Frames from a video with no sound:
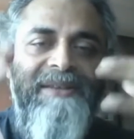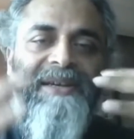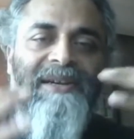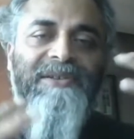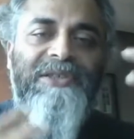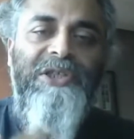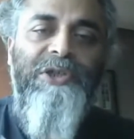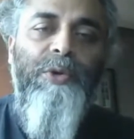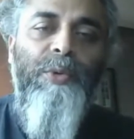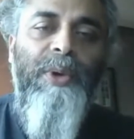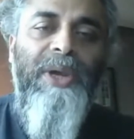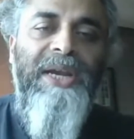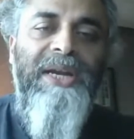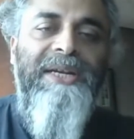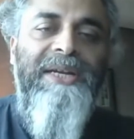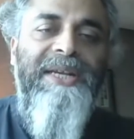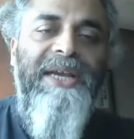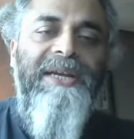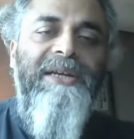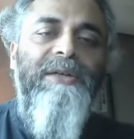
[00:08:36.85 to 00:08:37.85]
the true
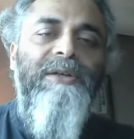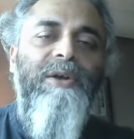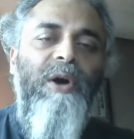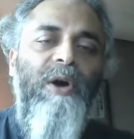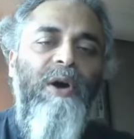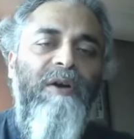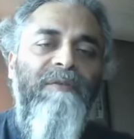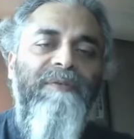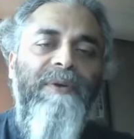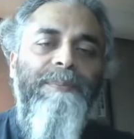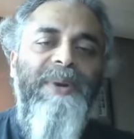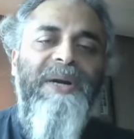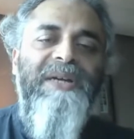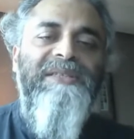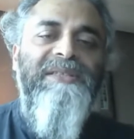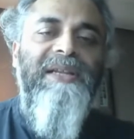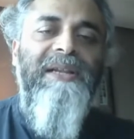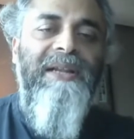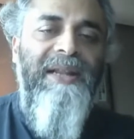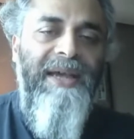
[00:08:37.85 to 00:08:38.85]
intent of a
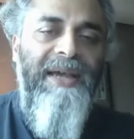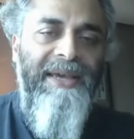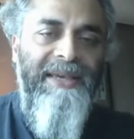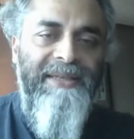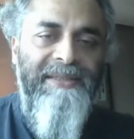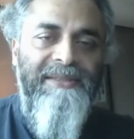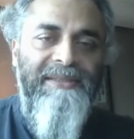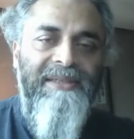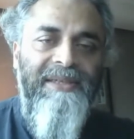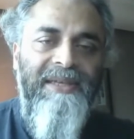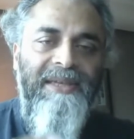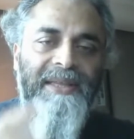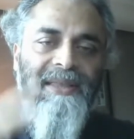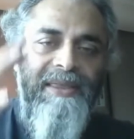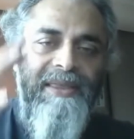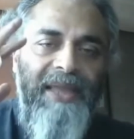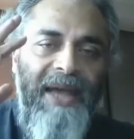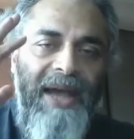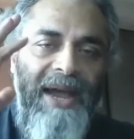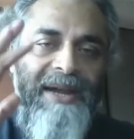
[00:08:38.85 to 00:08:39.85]
person lies,
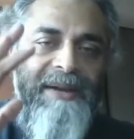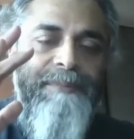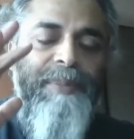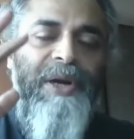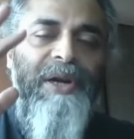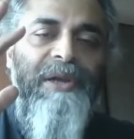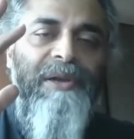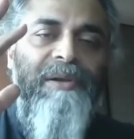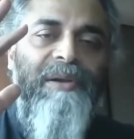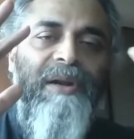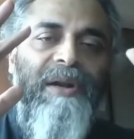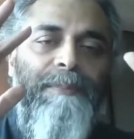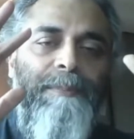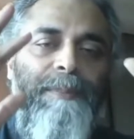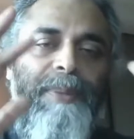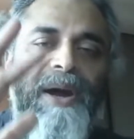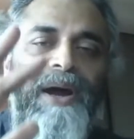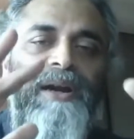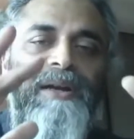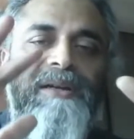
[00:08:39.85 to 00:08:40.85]
that particular
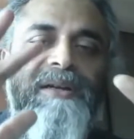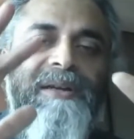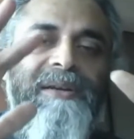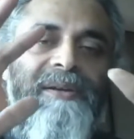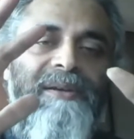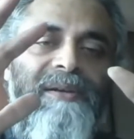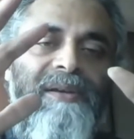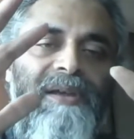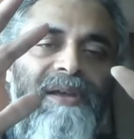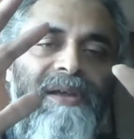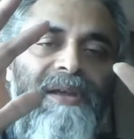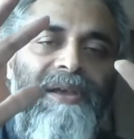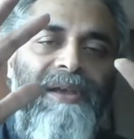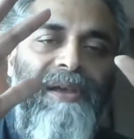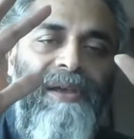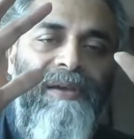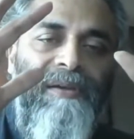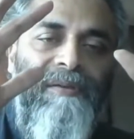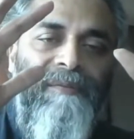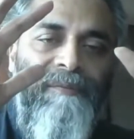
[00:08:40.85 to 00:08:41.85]
part
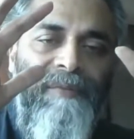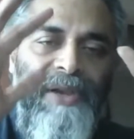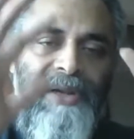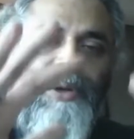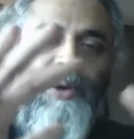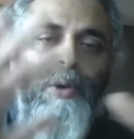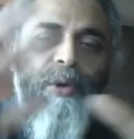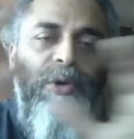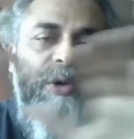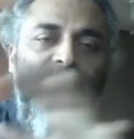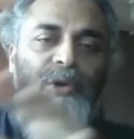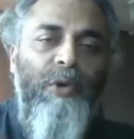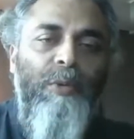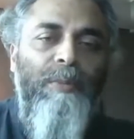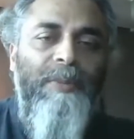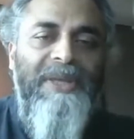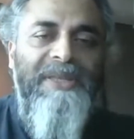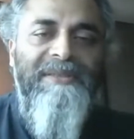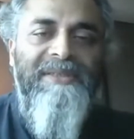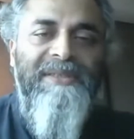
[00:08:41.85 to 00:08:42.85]
will go to
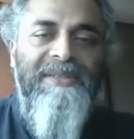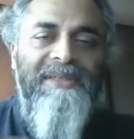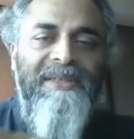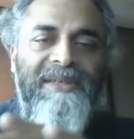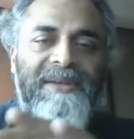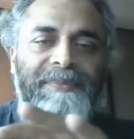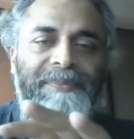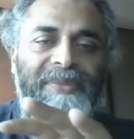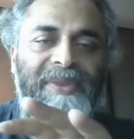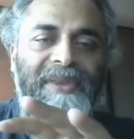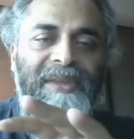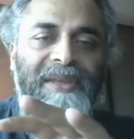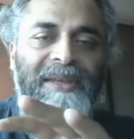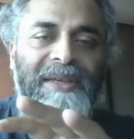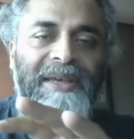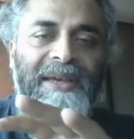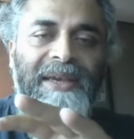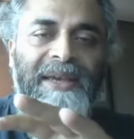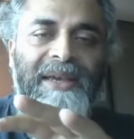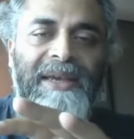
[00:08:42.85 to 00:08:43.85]
humans.
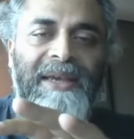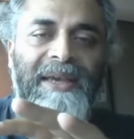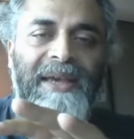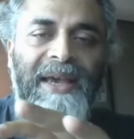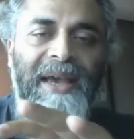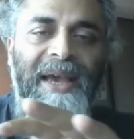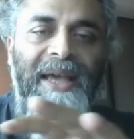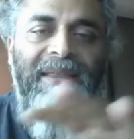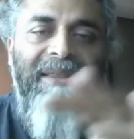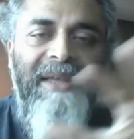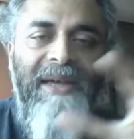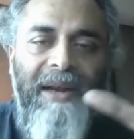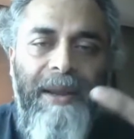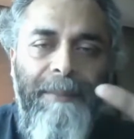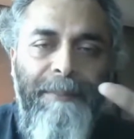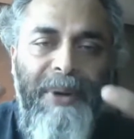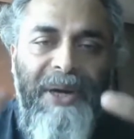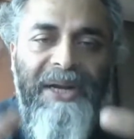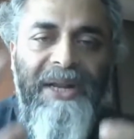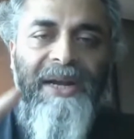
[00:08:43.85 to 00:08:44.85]
And the
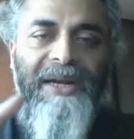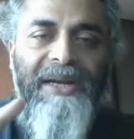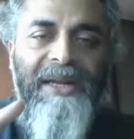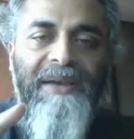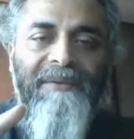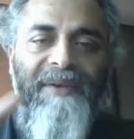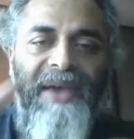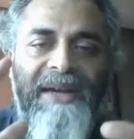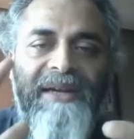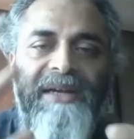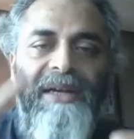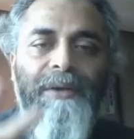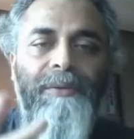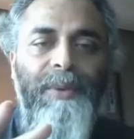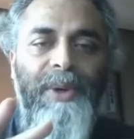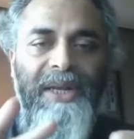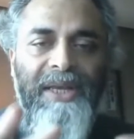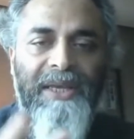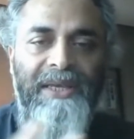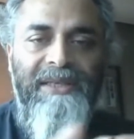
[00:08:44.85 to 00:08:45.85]
repetitive
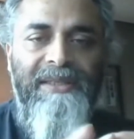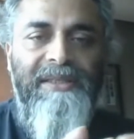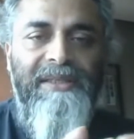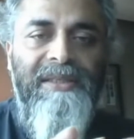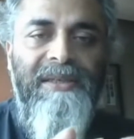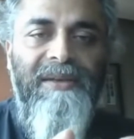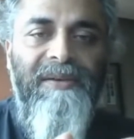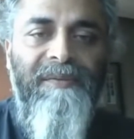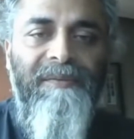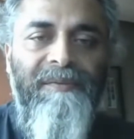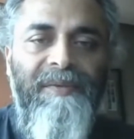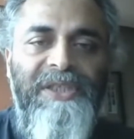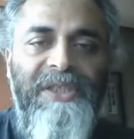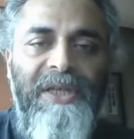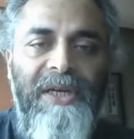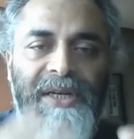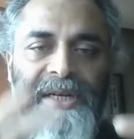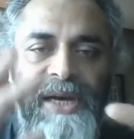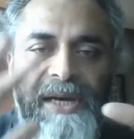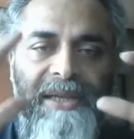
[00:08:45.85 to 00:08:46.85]
activities
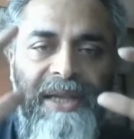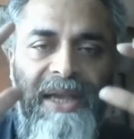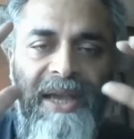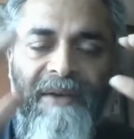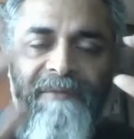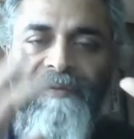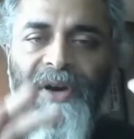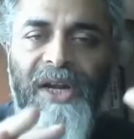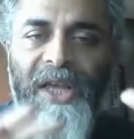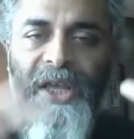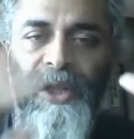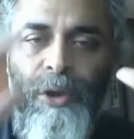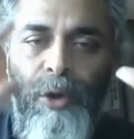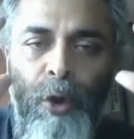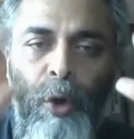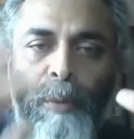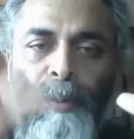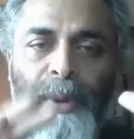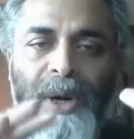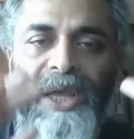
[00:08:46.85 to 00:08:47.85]
which are done every day,
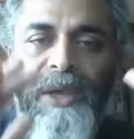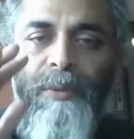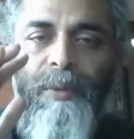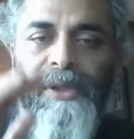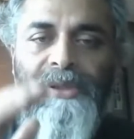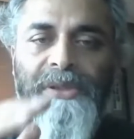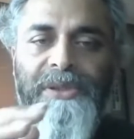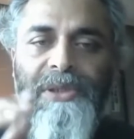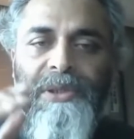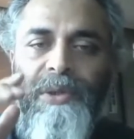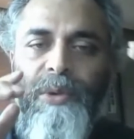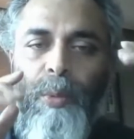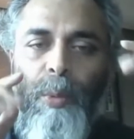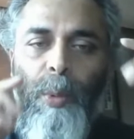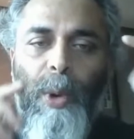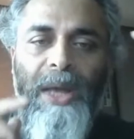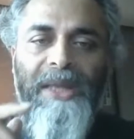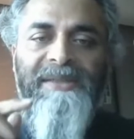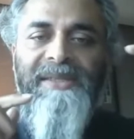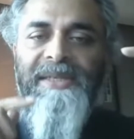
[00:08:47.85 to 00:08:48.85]
nobody wants to do
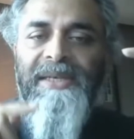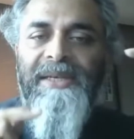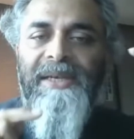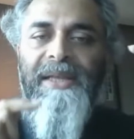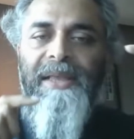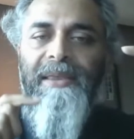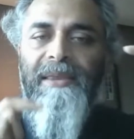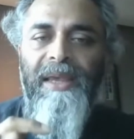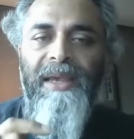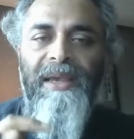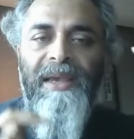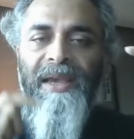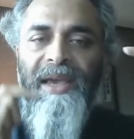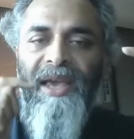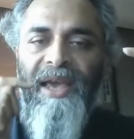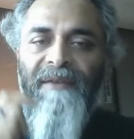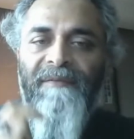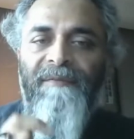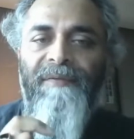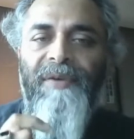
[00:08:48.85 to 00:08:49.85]
one single
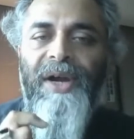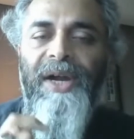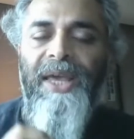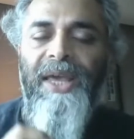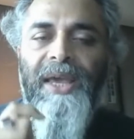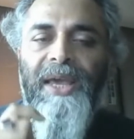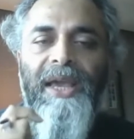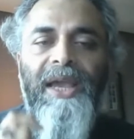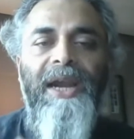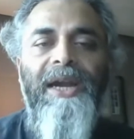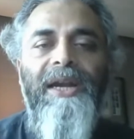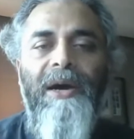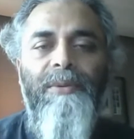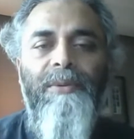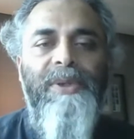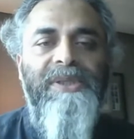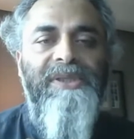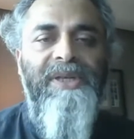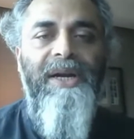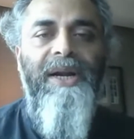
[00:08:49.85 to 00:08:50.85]
thing every day, 8
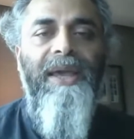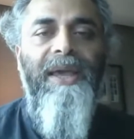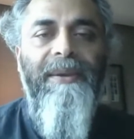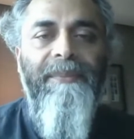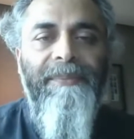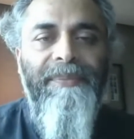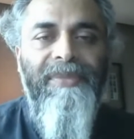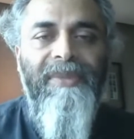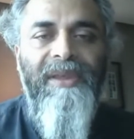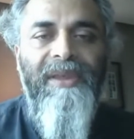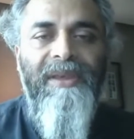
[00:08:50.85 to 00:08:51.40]
hours a day.